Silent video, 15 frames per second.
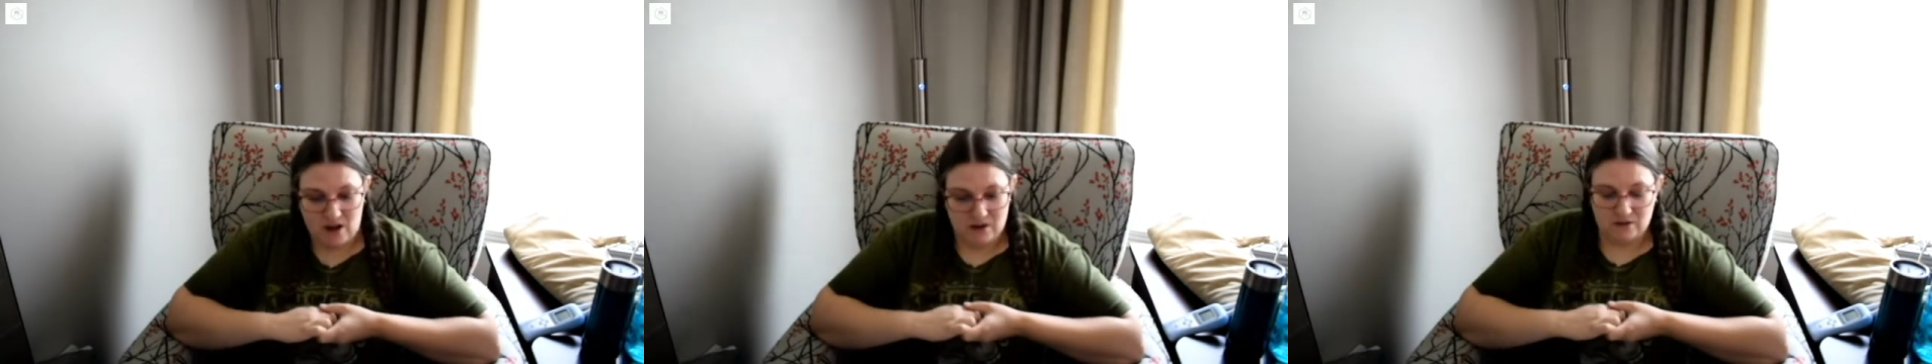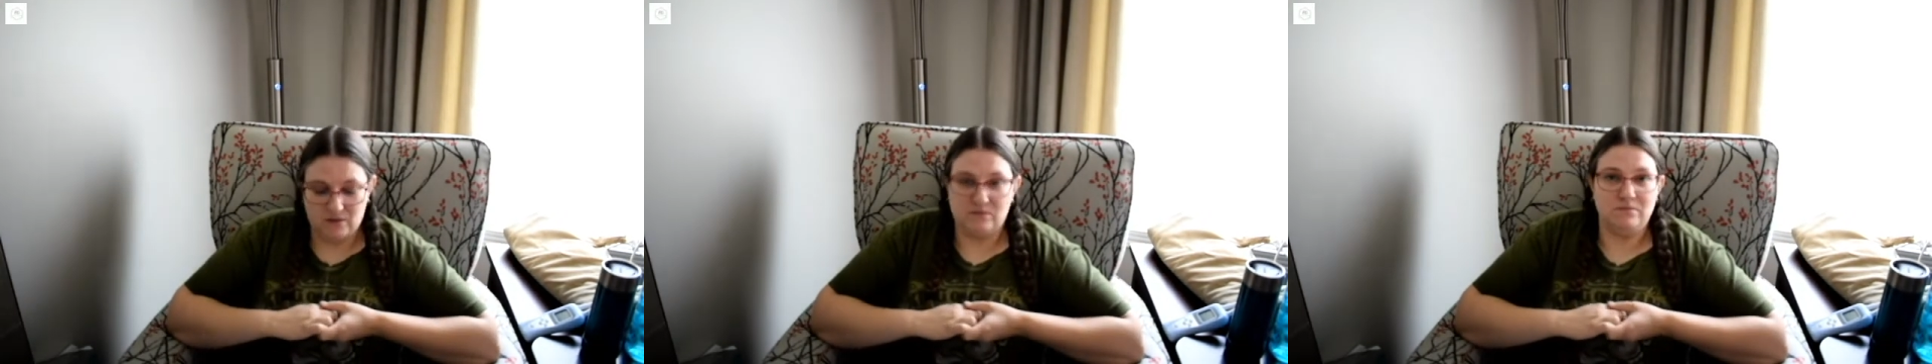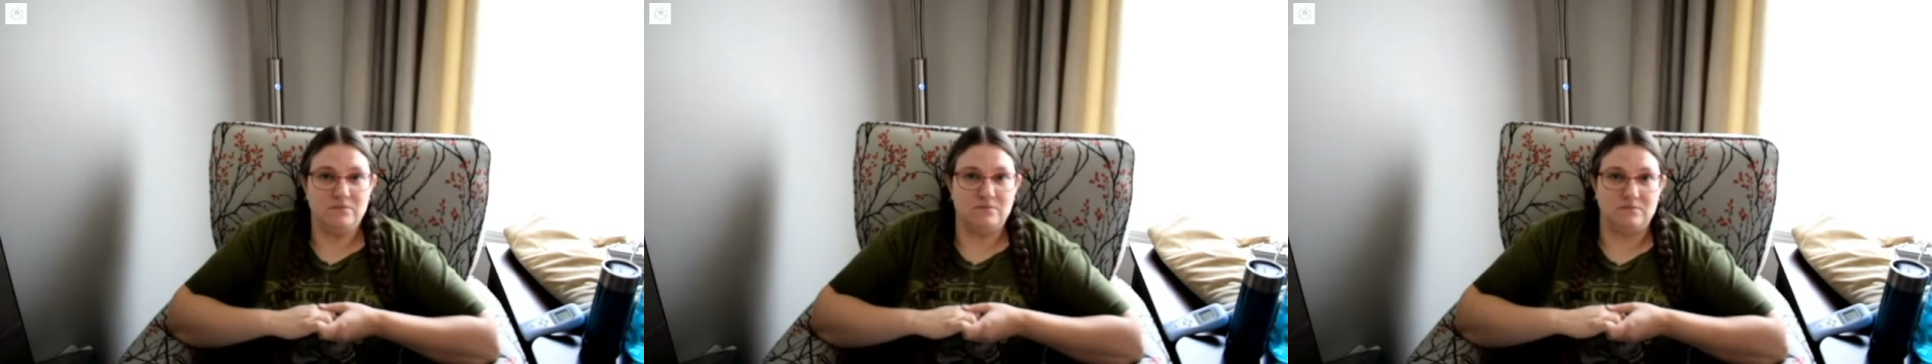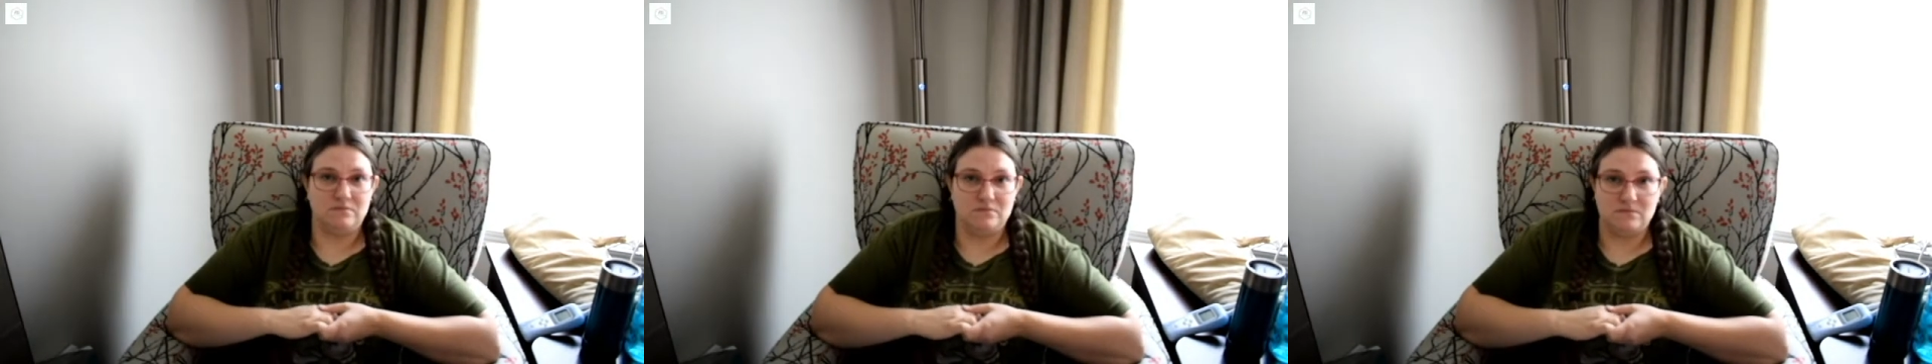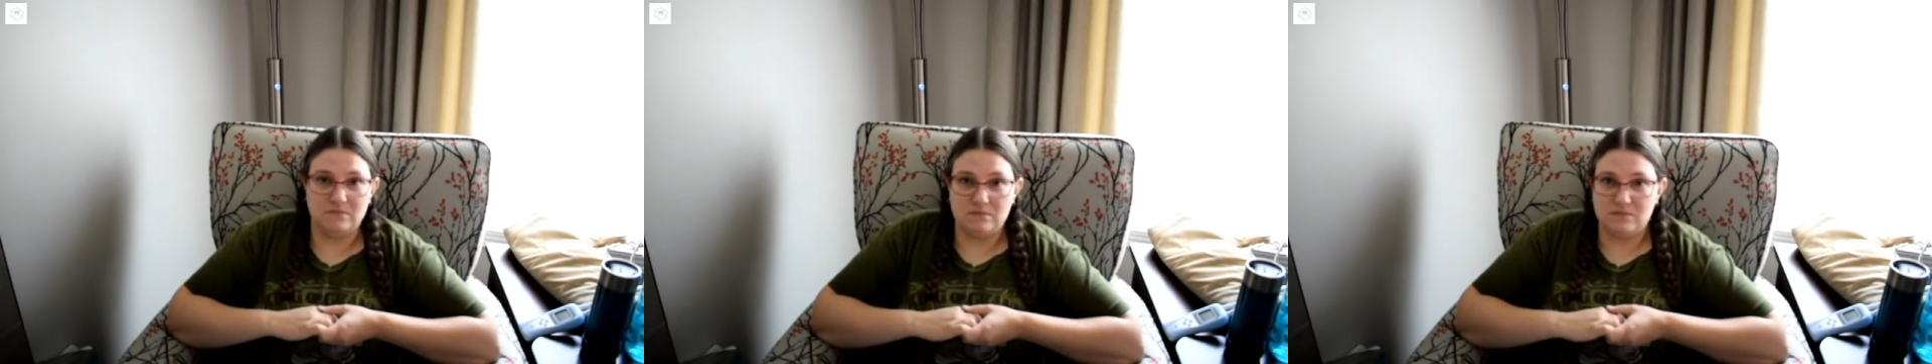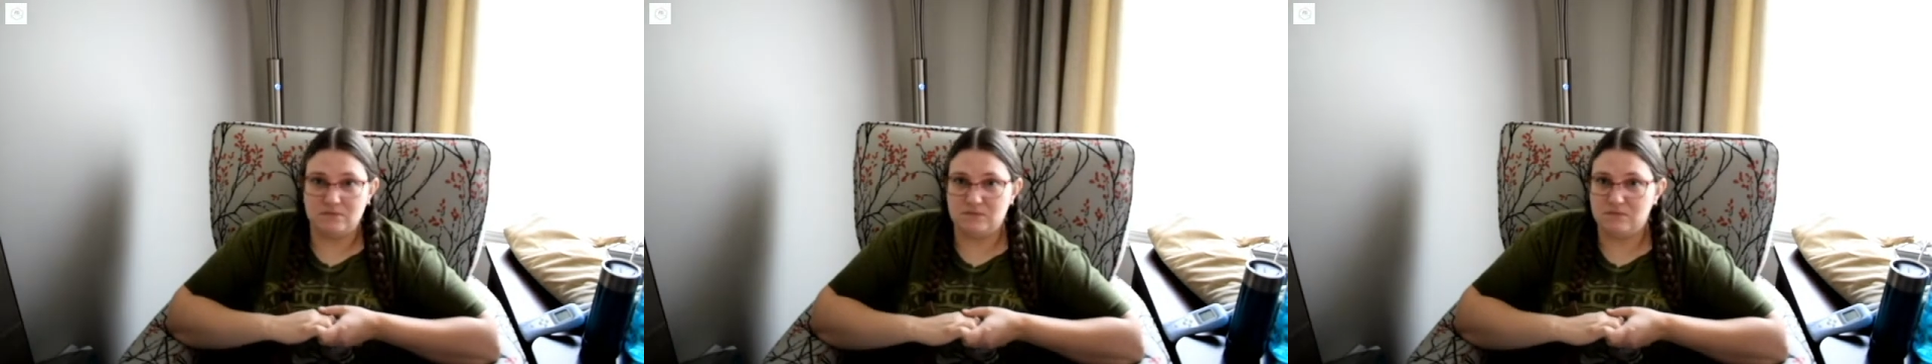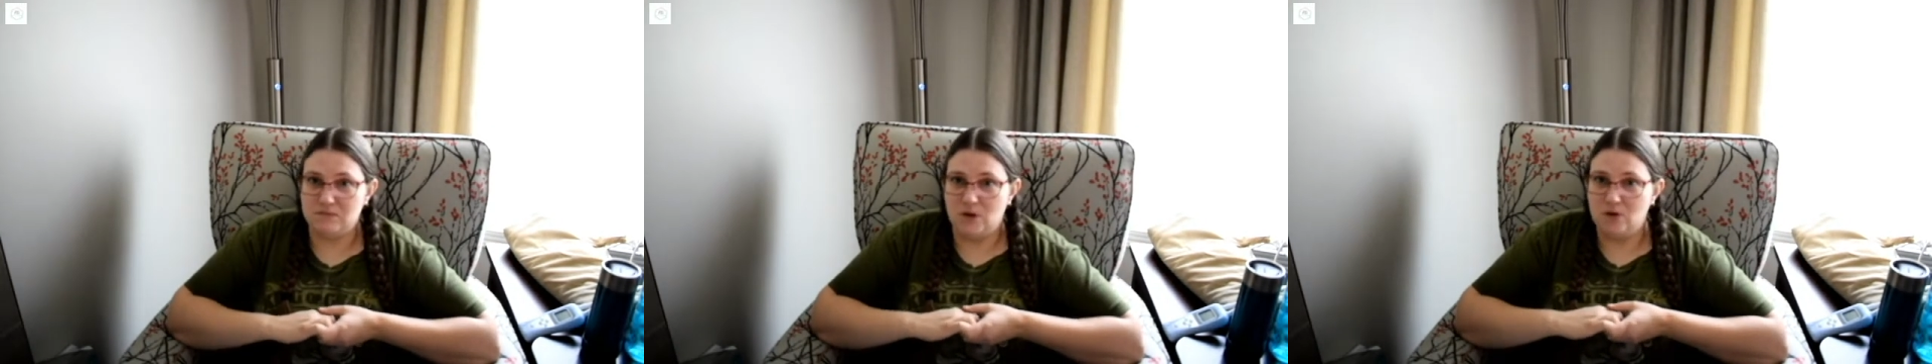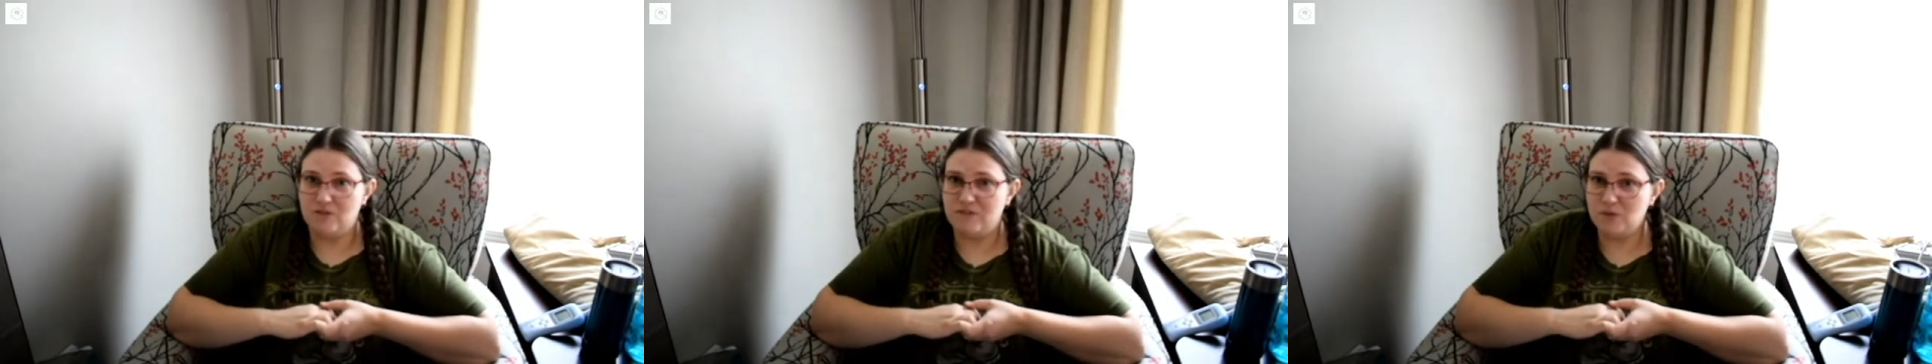I don't
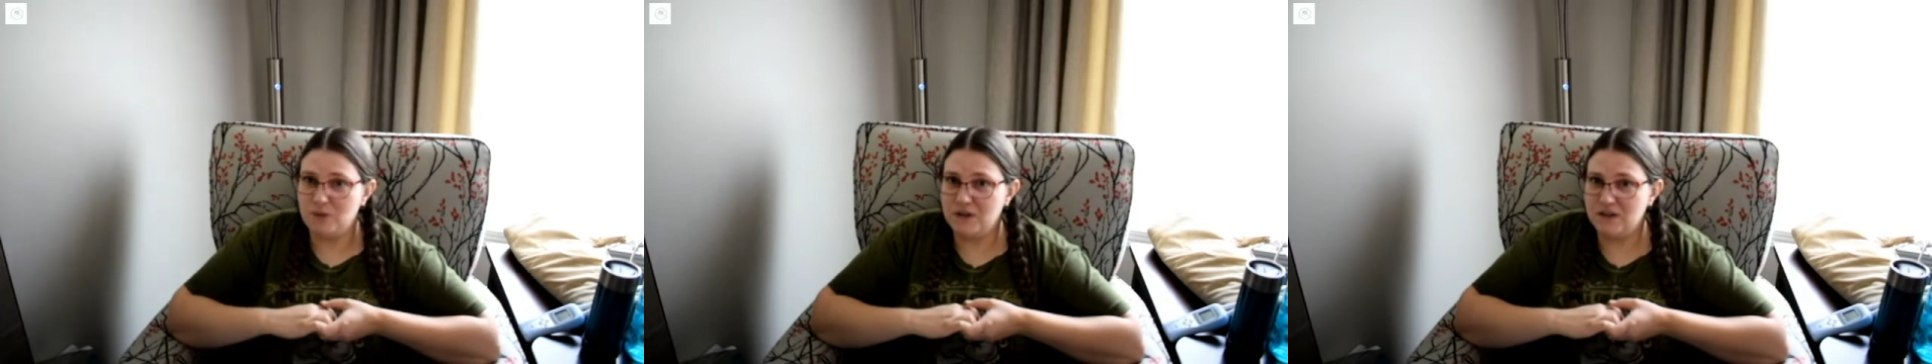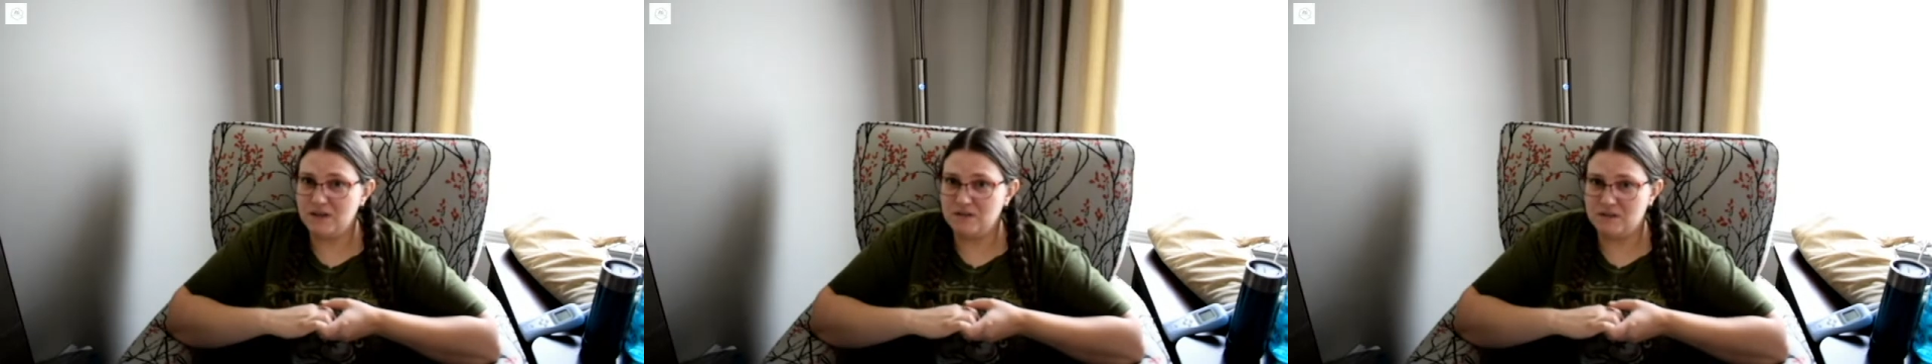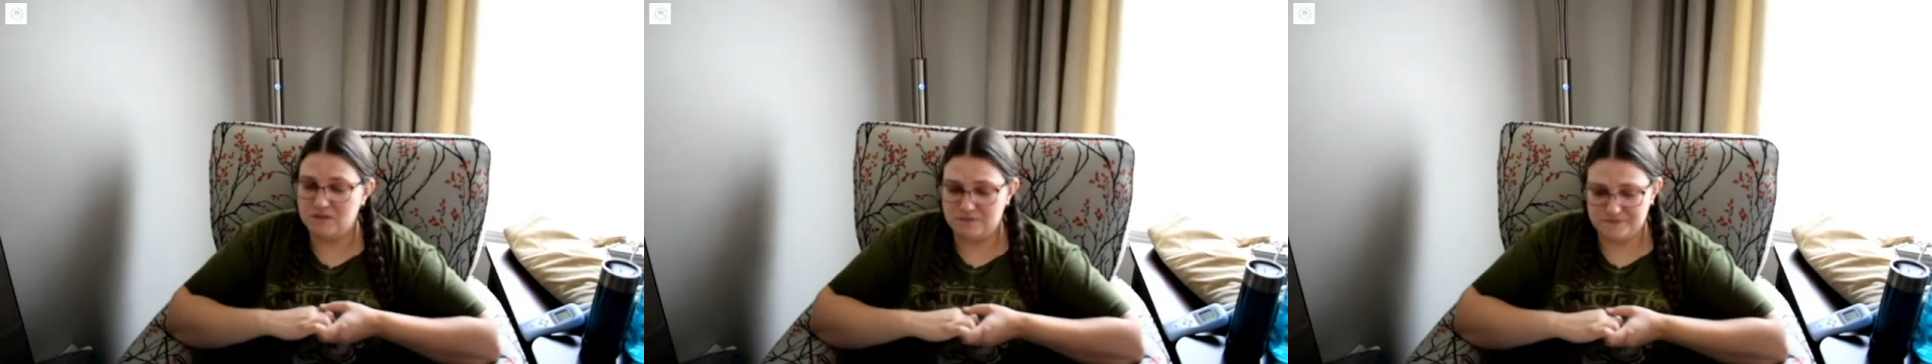know if it will.